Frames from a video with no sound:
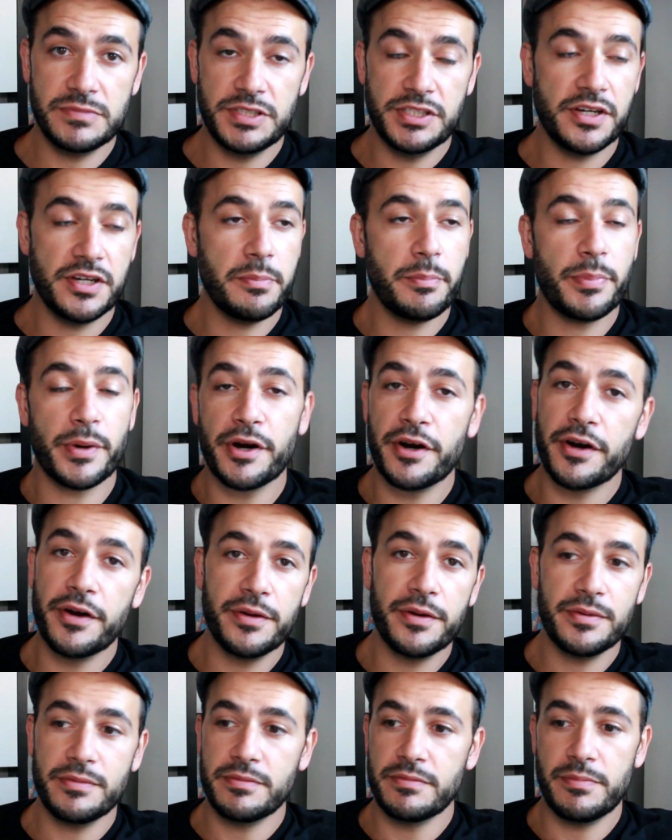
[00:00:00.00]
you know,
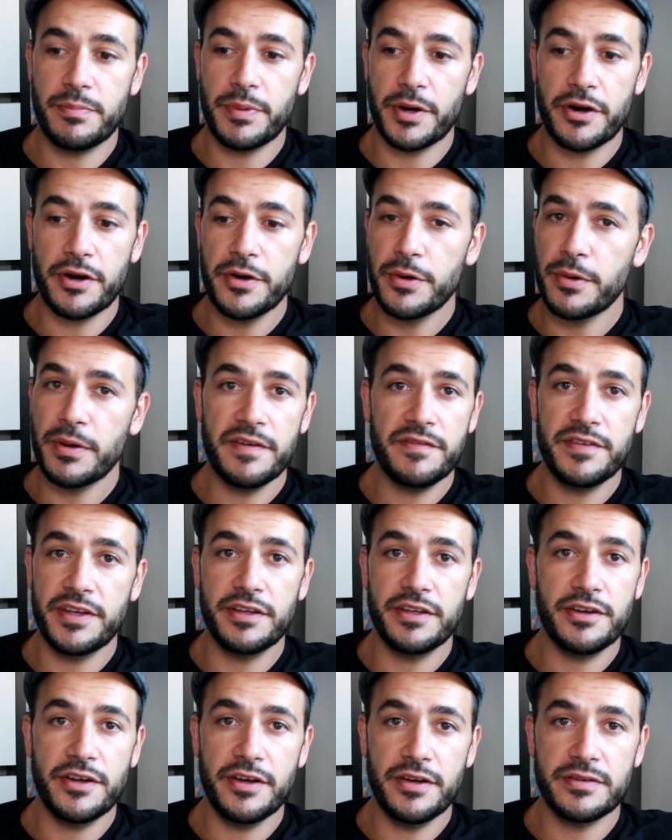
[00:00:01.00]
borrow whoever
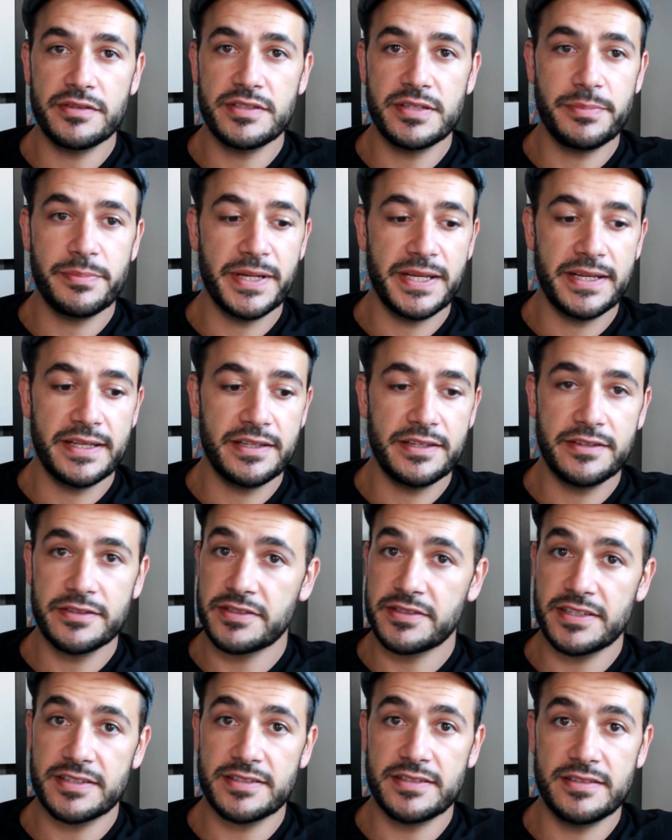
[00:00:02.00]
you know to be in your
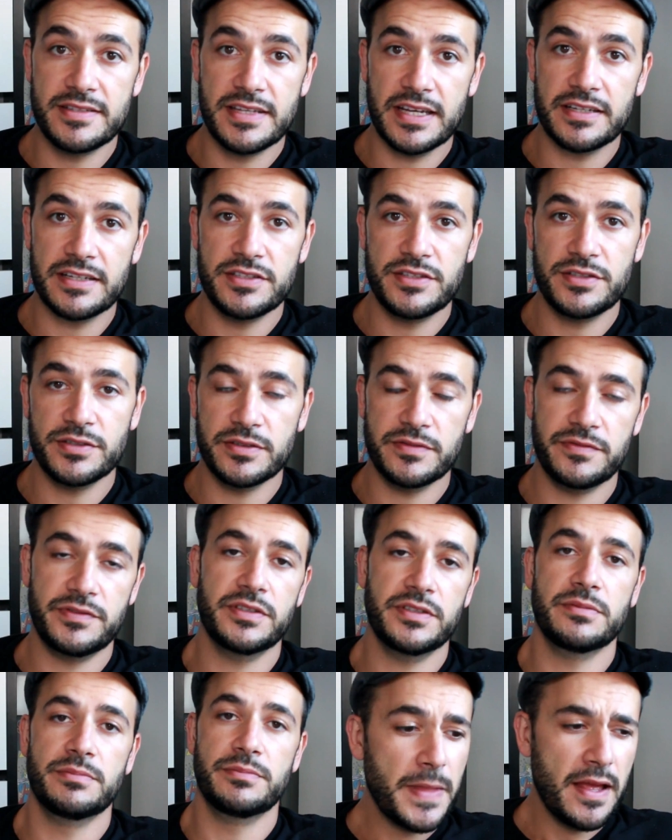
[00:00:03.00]
60-second short
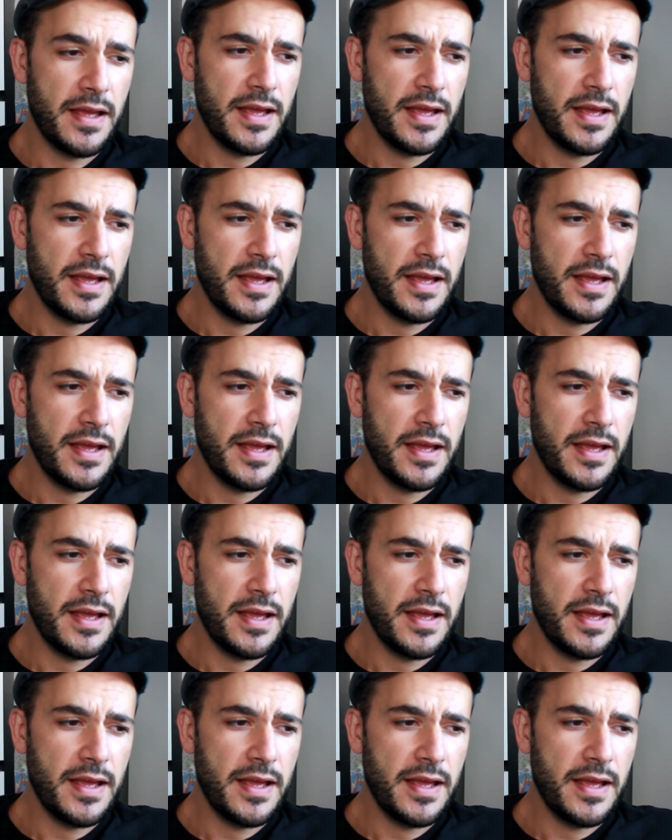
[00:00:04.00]
film.